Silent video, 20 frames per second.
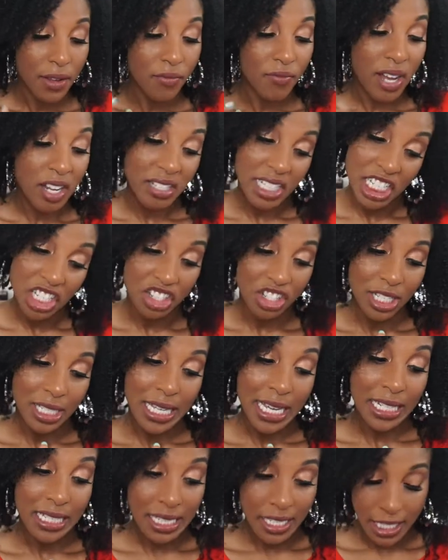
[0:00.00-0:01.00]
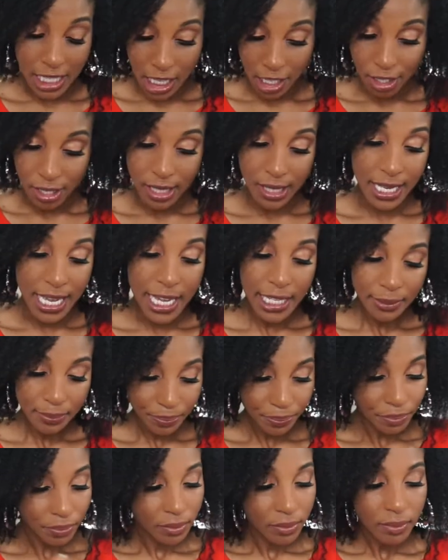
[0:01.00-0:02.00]
foundation and concealer stick.
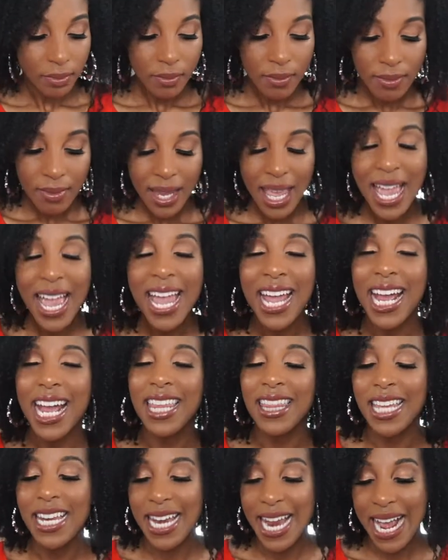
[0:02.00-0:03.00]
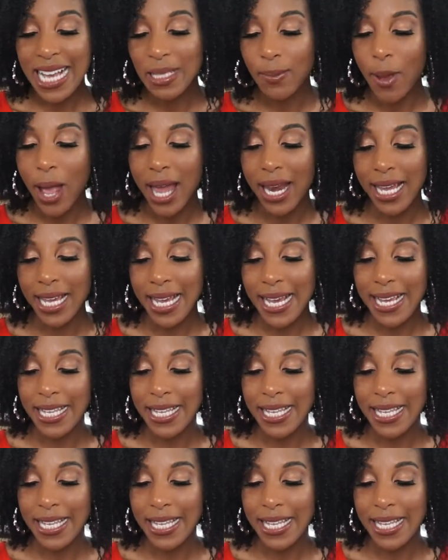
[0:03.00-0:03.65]
And the next product